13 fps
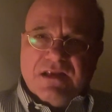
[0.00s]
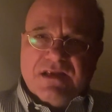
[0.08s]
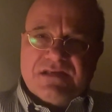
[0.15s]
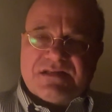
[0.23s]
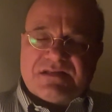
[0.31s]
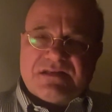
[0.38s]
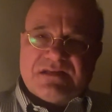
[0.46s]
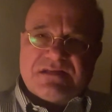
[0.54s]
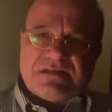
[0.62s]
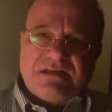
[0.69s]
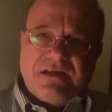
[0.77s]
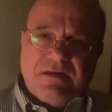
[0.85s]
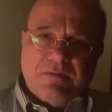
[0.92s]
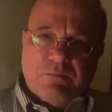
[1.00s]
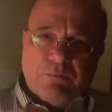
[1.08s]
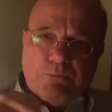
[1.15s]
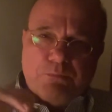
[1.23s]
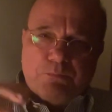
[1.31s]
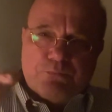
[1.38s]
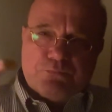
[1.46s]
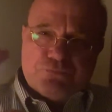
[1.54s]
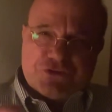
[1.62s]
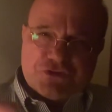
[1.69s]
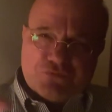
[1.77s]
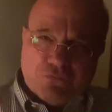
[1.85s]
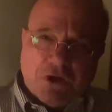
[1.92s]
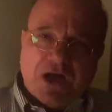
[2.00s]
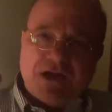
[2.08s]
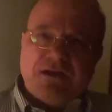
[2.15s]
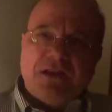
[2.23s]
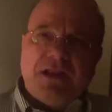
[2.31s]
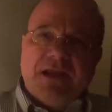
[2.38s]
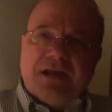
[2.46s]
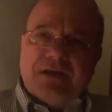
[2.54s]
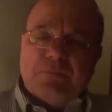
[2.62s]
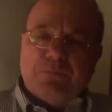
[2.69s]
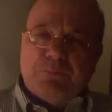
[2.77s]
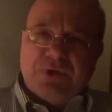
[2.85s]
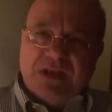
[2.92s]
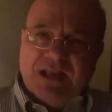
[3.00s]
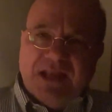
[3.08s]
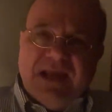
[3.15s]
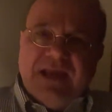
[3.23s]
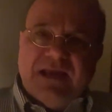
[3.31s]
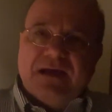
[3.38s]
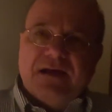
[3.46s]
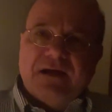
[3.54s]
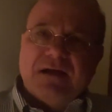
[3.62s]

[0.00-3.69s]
Is this the Swan Lake Ballet